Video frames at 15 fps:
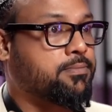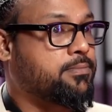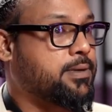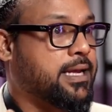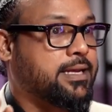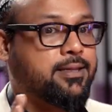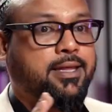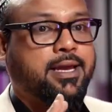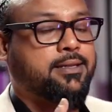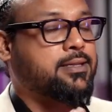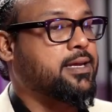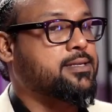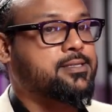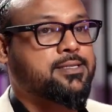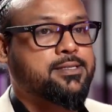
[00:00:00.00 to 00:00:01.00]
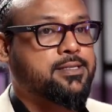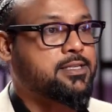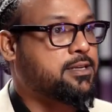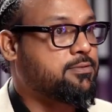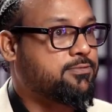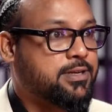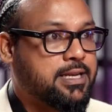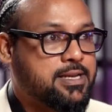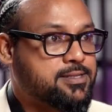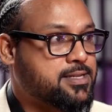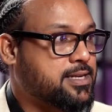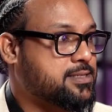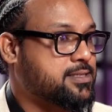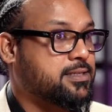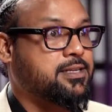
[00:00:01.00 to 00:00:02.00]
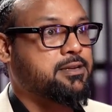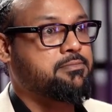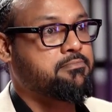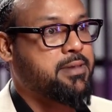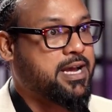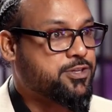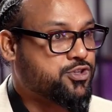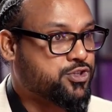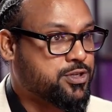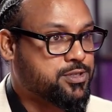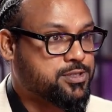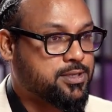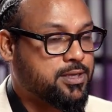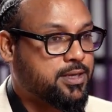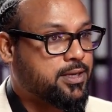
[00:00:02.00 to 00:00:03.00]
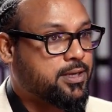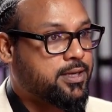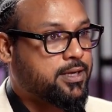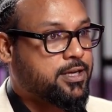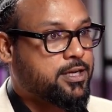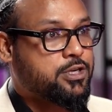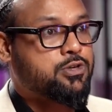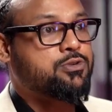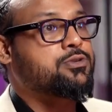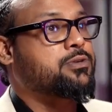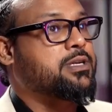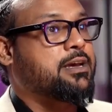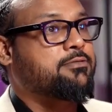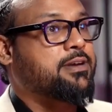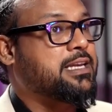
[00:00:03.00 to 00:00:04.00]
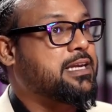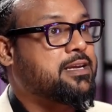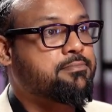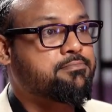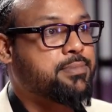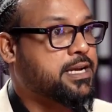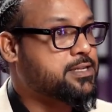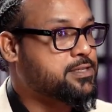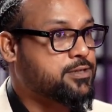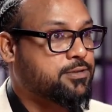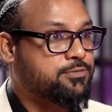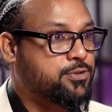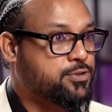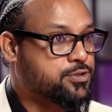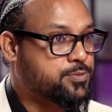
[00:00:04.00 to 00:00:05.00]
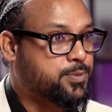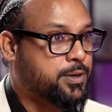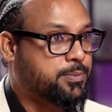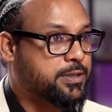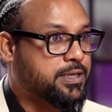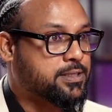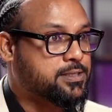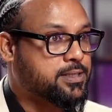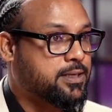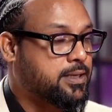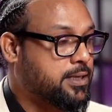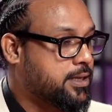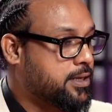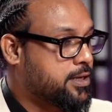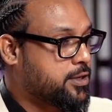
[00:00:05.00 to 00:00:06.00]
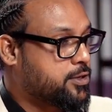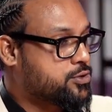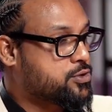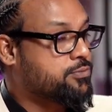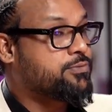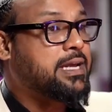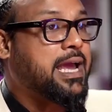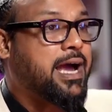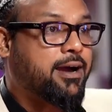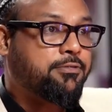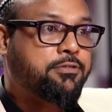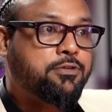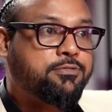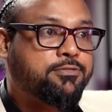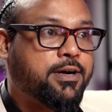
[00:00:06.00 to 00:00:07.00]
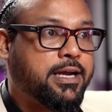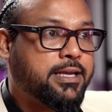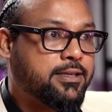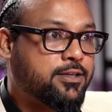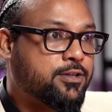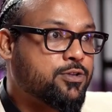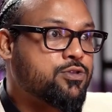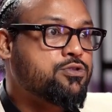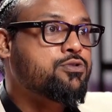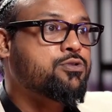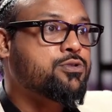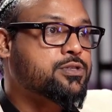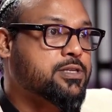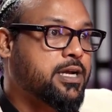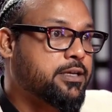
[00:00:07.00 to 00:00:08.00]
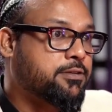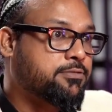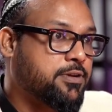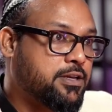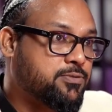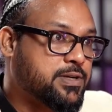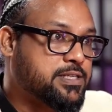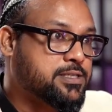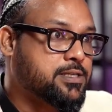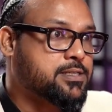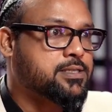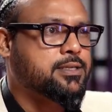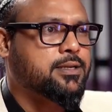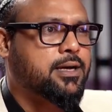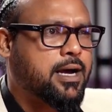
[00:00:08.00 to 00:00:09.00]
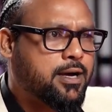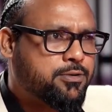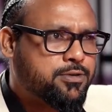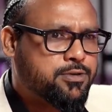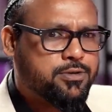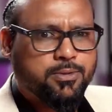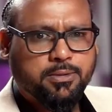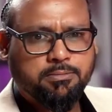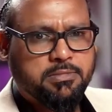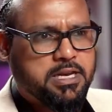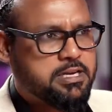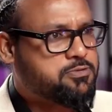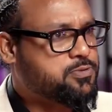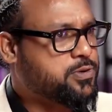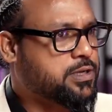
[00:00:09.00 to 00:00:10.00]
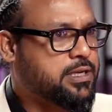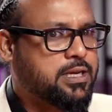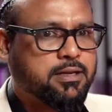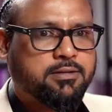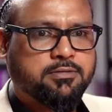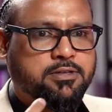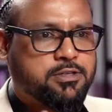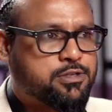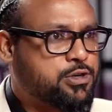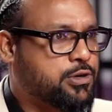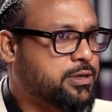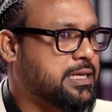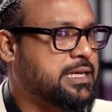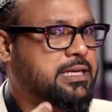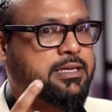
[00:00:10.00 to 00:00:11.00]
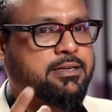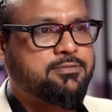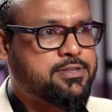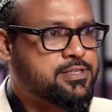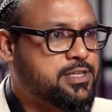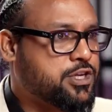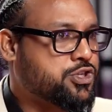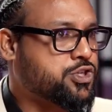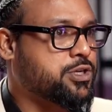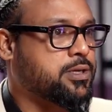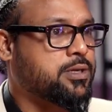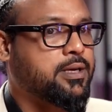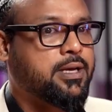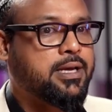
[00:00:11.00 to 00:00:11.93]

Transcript: like there are certain villas, there are certain mansions, you don't have any comparison of those properties. So we have to find those kind of investors. How to do networking, talking, conversation,